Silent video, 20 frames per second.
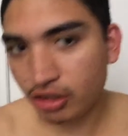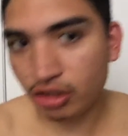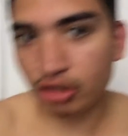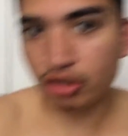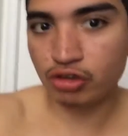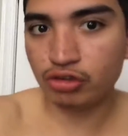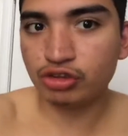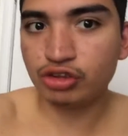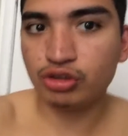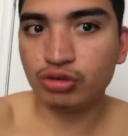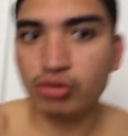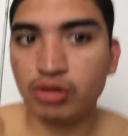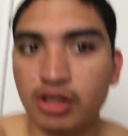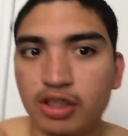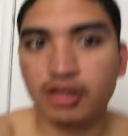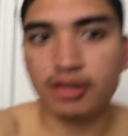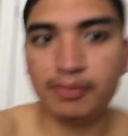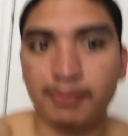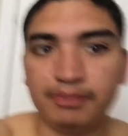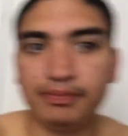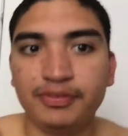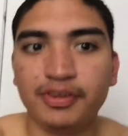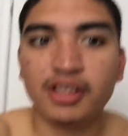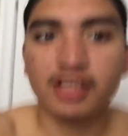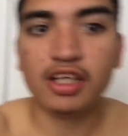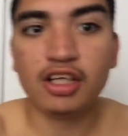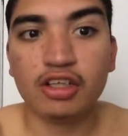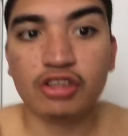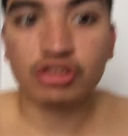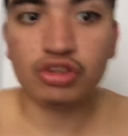go to, uh,
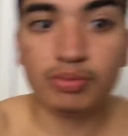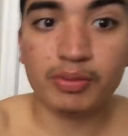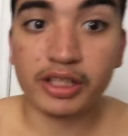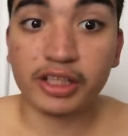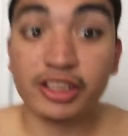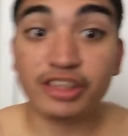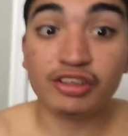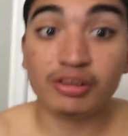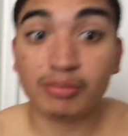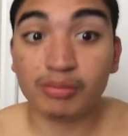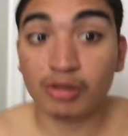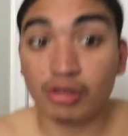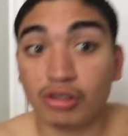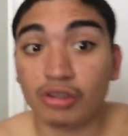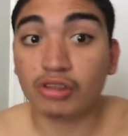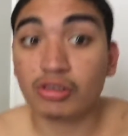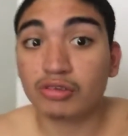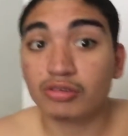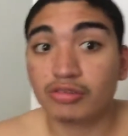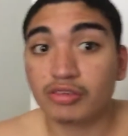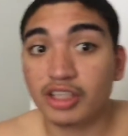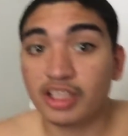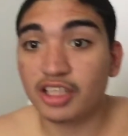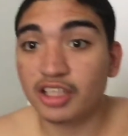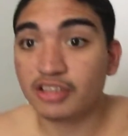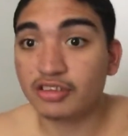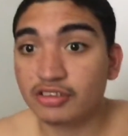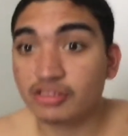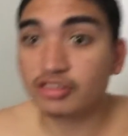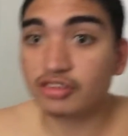to my Kingdom Hall and
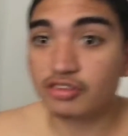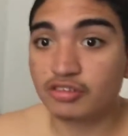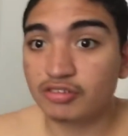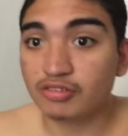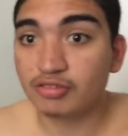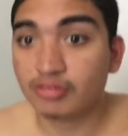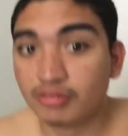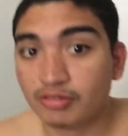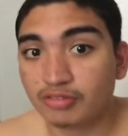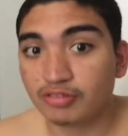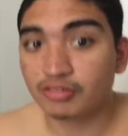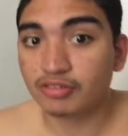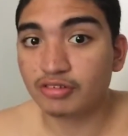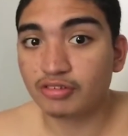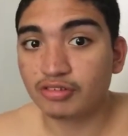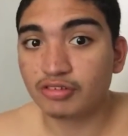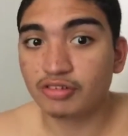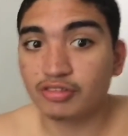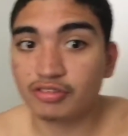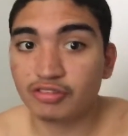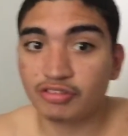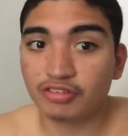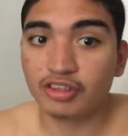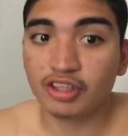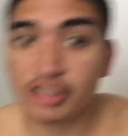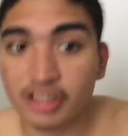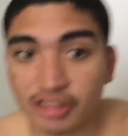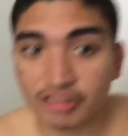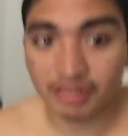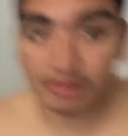then
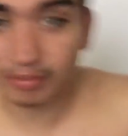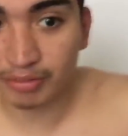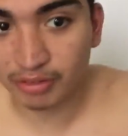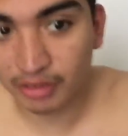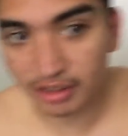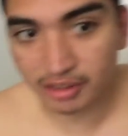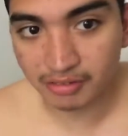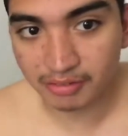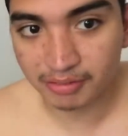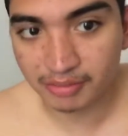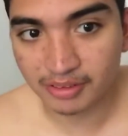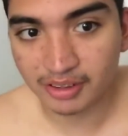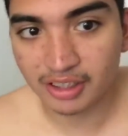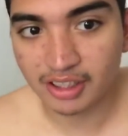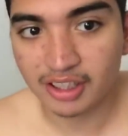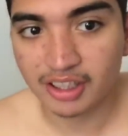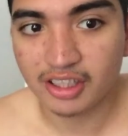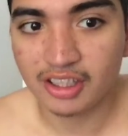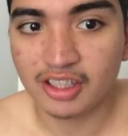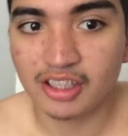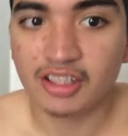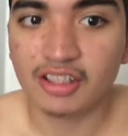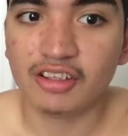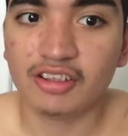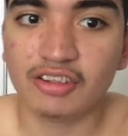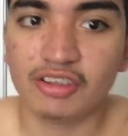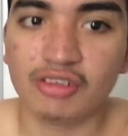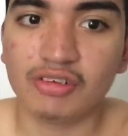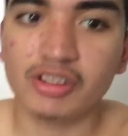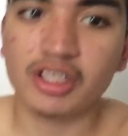study some stuff.
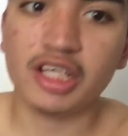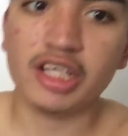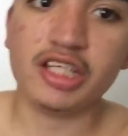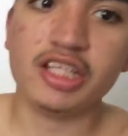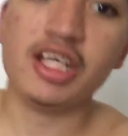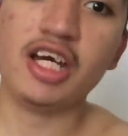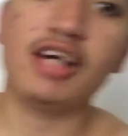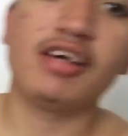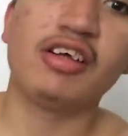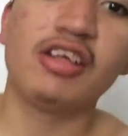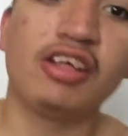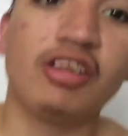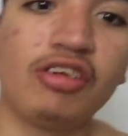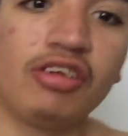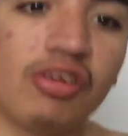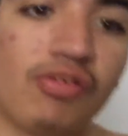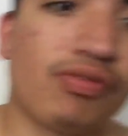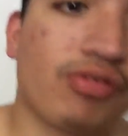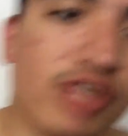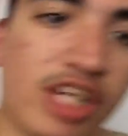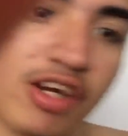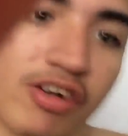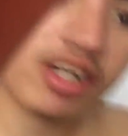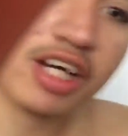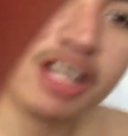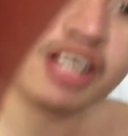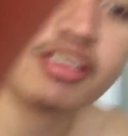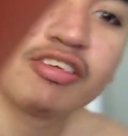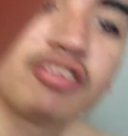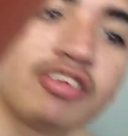So, uh, yeah. So, for now,
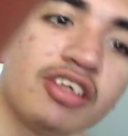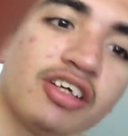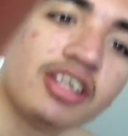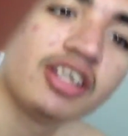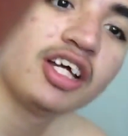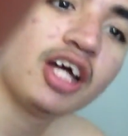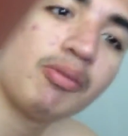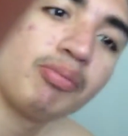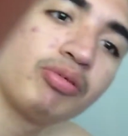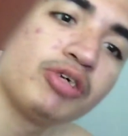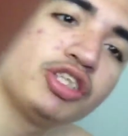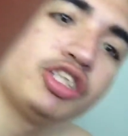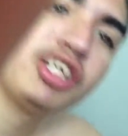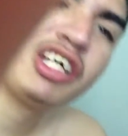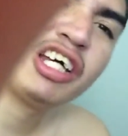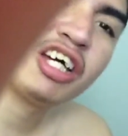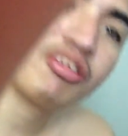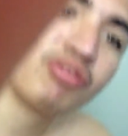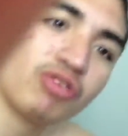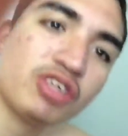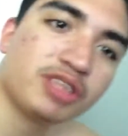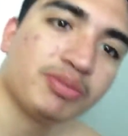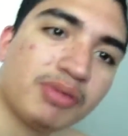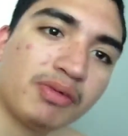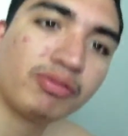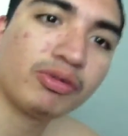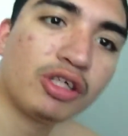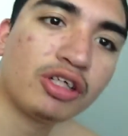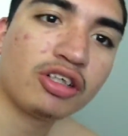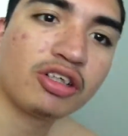guys, appreciate you guys watching my
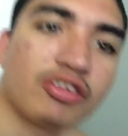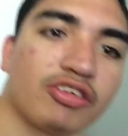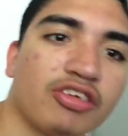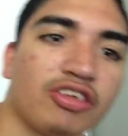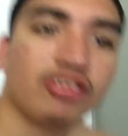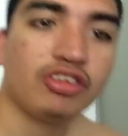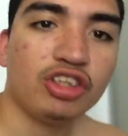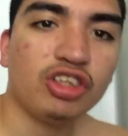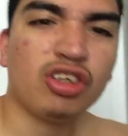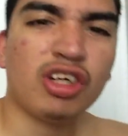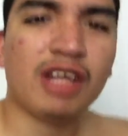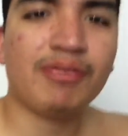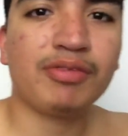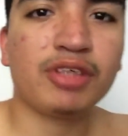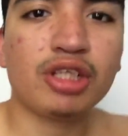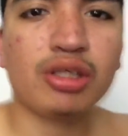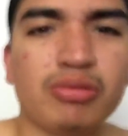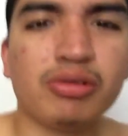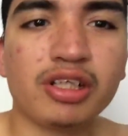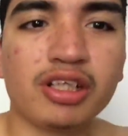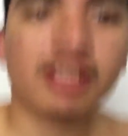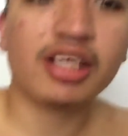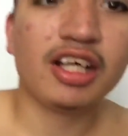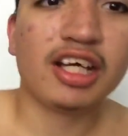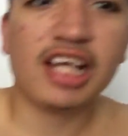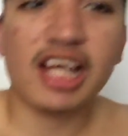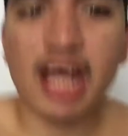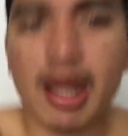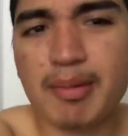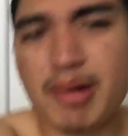vlogs. Y'all have a good one.
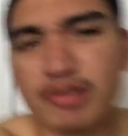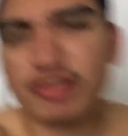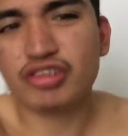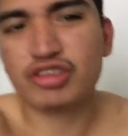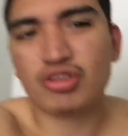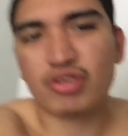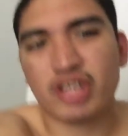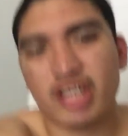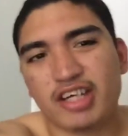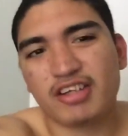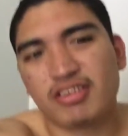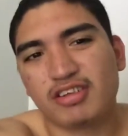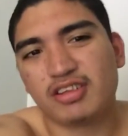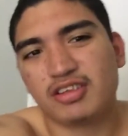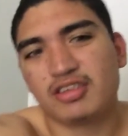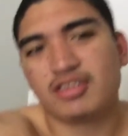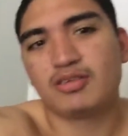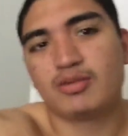I'm out this young guys.